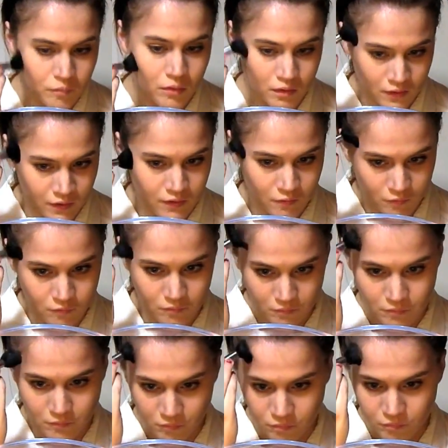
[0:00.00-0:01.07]
like
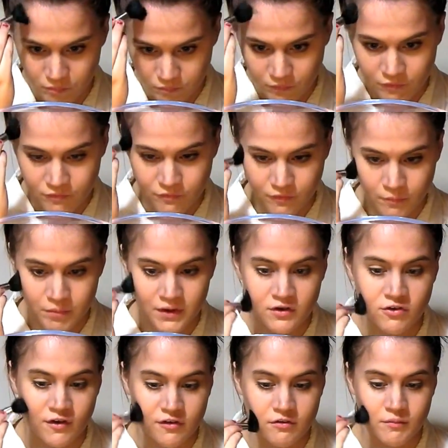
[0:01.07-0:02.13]
the complete
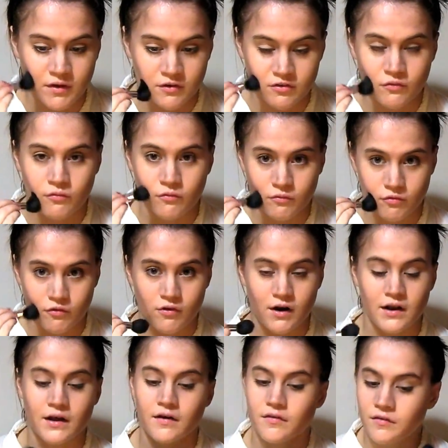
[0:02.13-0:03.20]
transformation for
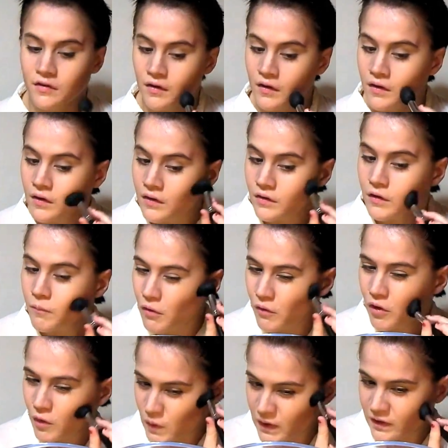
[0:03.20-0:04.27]
Alex, you
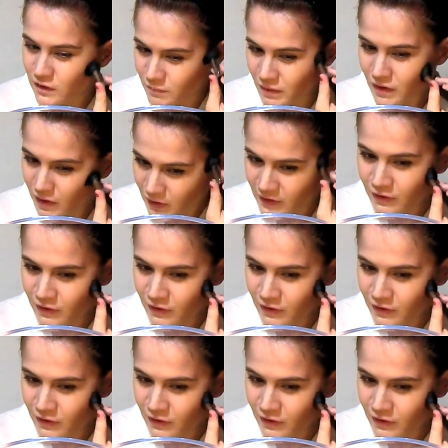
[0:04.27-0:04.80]
probably go a little bit